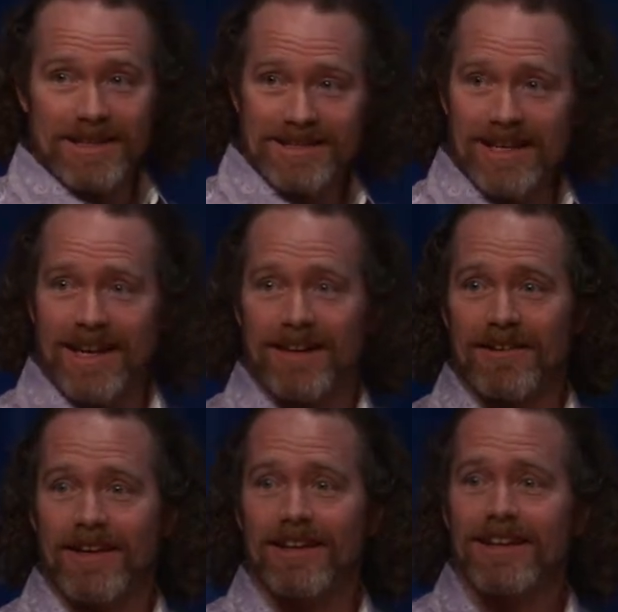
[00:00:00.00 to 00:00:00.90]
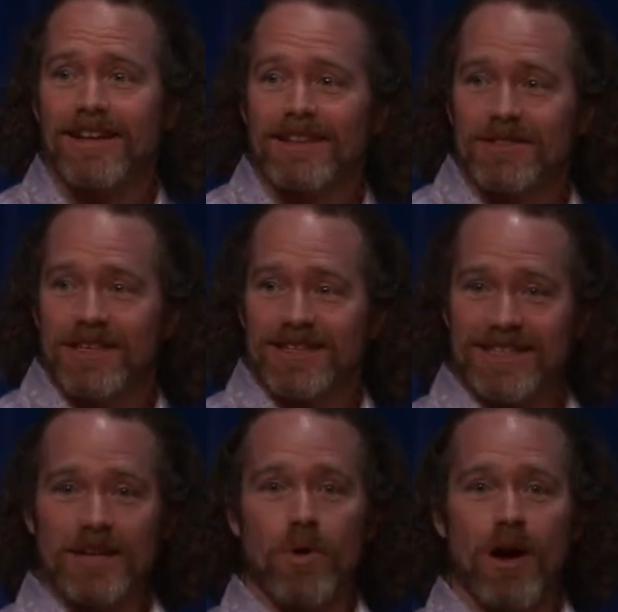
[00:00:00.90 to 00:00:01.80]
a second, right? So you can
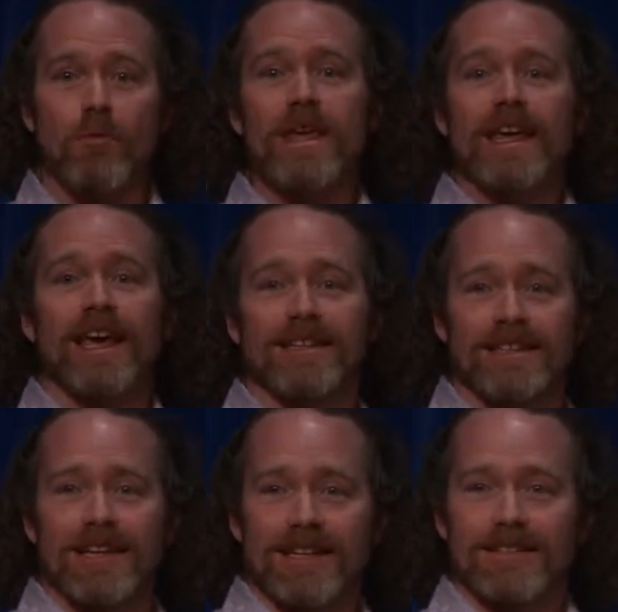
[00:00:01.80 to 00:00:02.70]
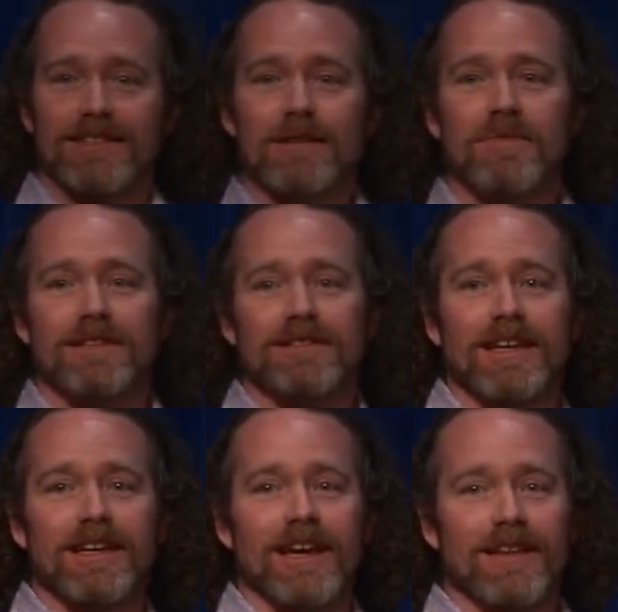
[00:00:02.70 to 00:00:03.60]
see why we can't detect the same things they
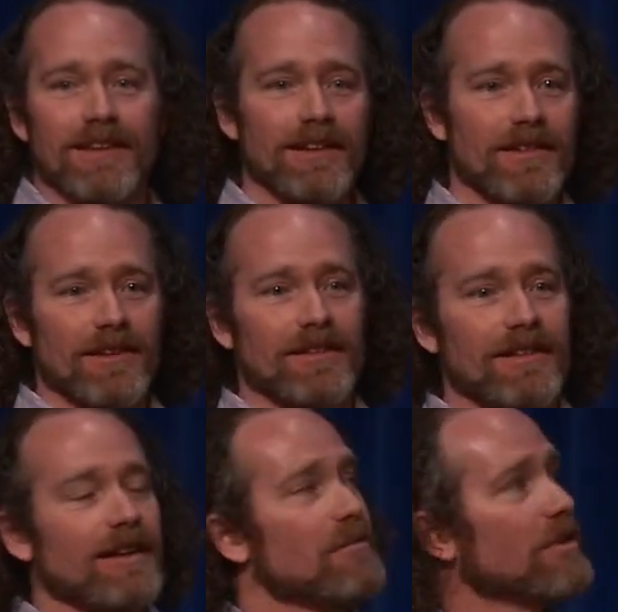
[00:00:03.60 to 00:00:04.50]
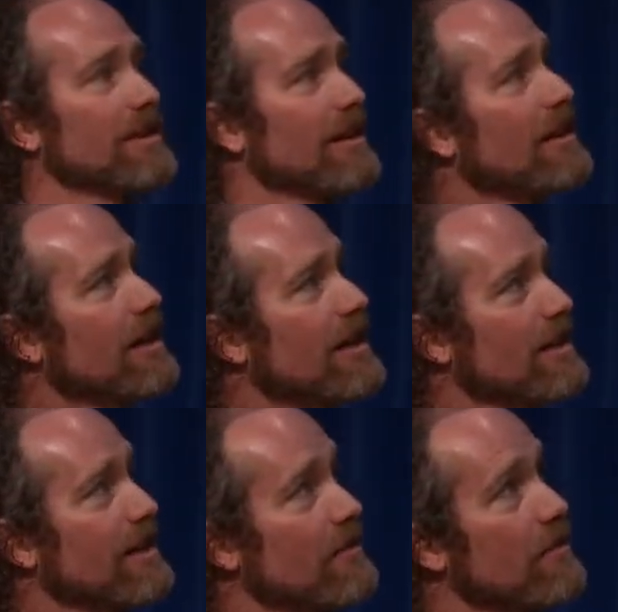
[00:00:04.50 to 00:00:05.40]
can. They're able to,
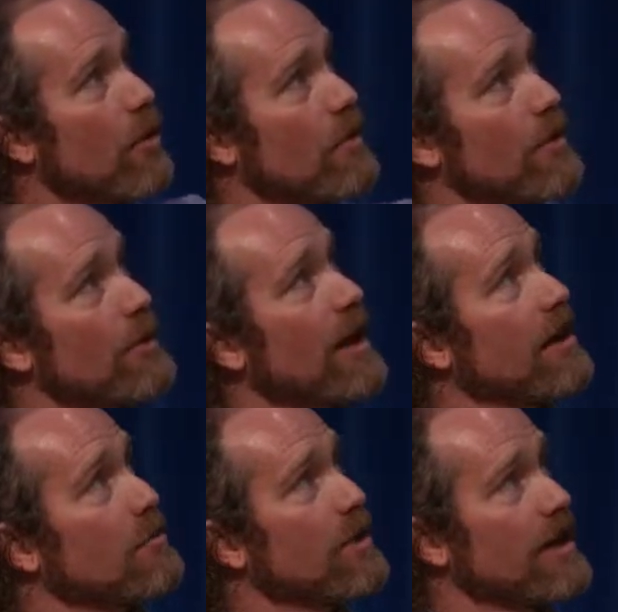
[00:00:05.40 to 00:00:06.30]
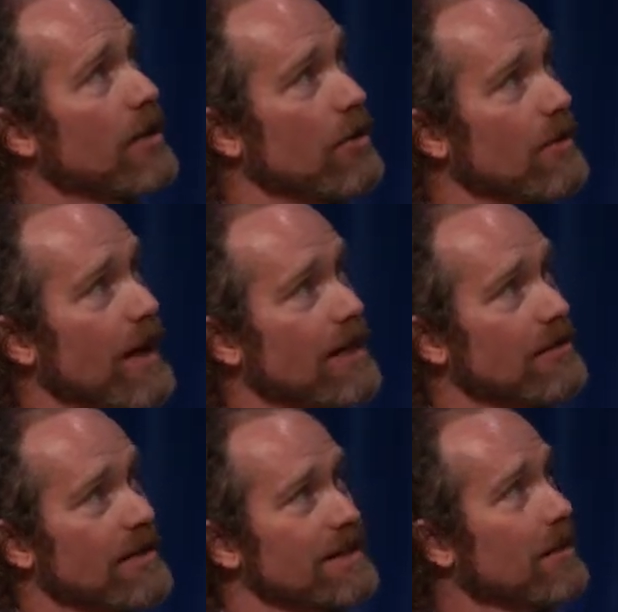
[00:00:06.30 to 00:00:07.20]
they have over 300 million
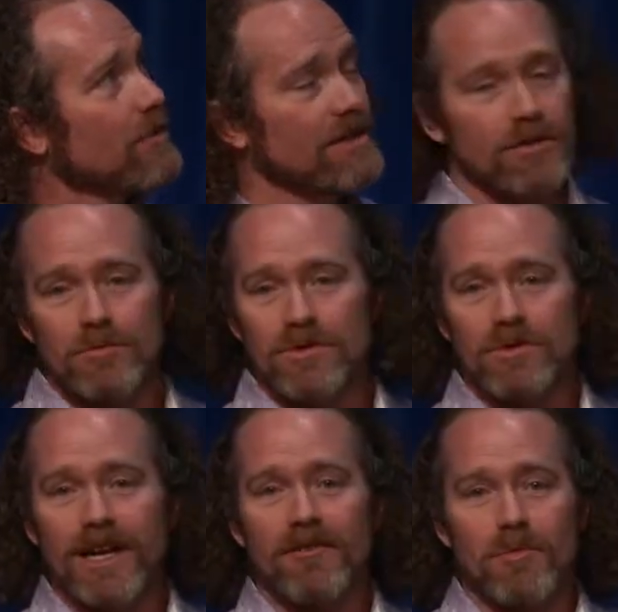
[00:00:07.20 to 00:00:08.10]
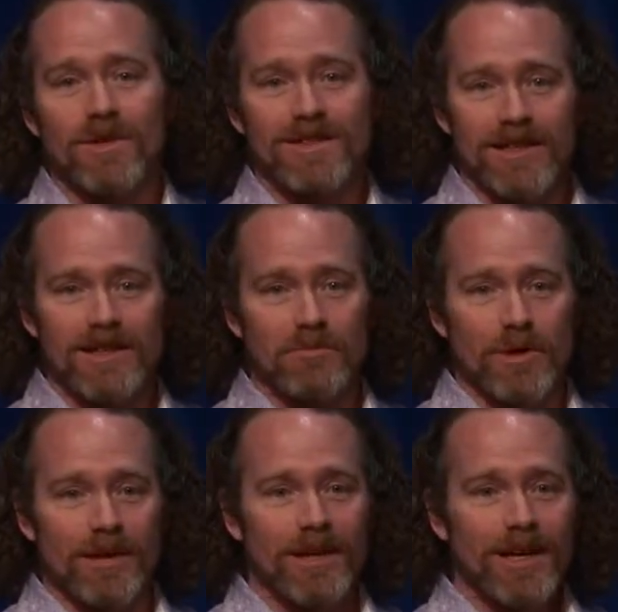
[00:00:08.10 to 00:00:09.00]
olfactory receptors. Humans only have about 6
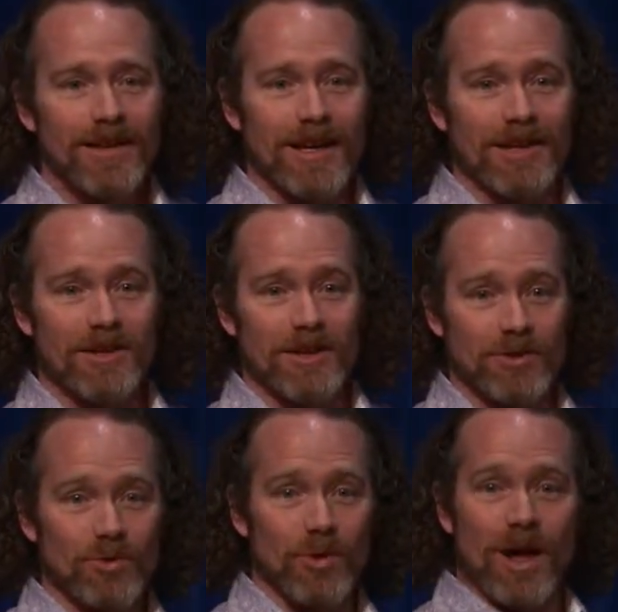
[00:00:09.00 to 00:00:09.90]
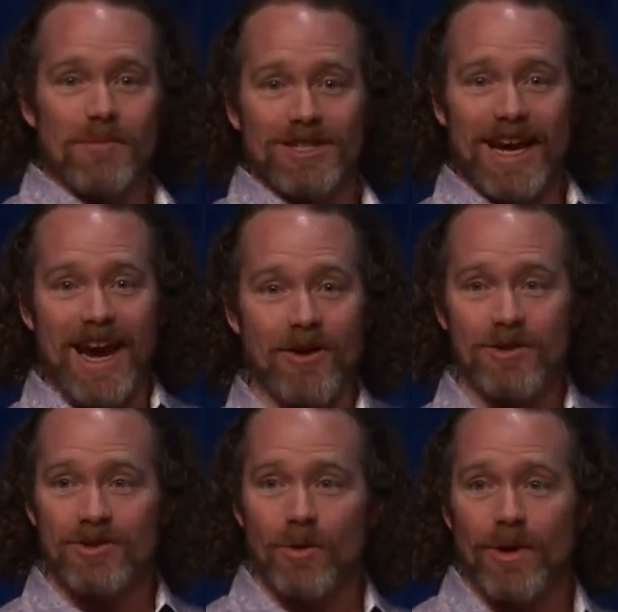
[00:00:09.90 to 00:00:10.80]
million. They can control how much air
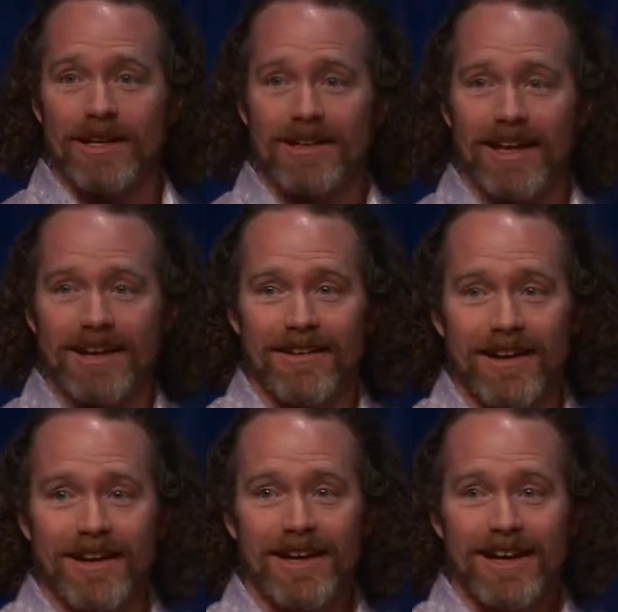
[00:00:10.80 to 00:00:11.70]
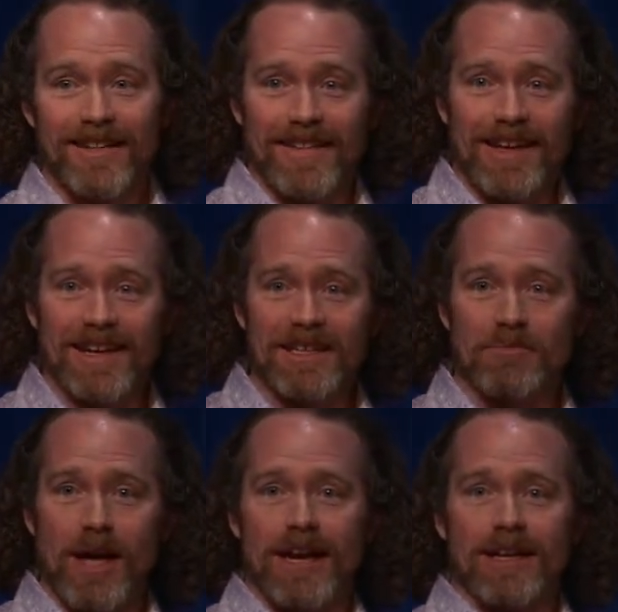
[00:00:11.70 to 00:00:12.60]
is going in that area, and then they can
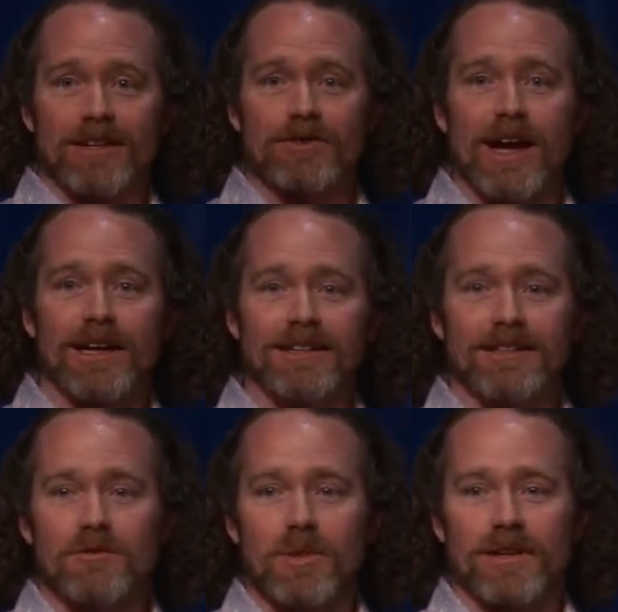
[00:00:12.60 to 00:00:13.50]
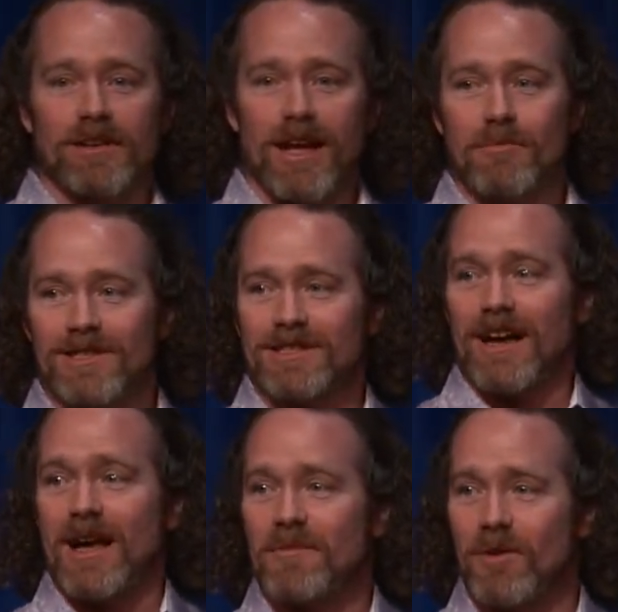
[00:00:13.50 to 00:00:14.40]
expand and contract it to depend on how much
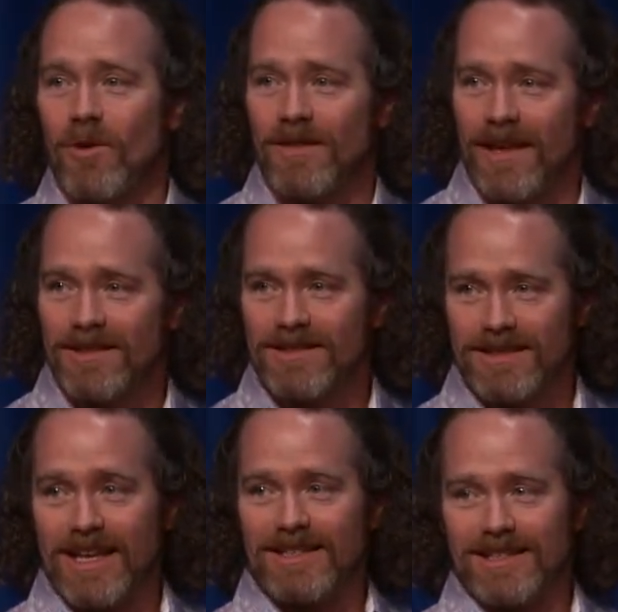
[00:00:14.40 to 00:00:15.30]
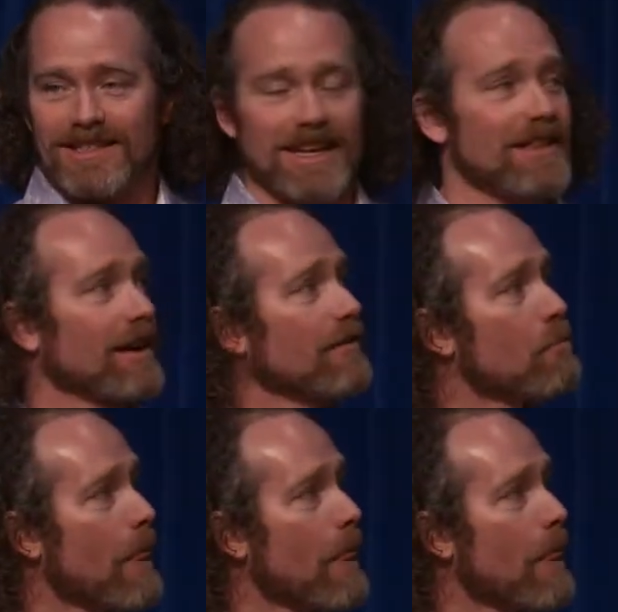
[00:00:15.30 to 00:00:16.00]
time they want that scent to stay there.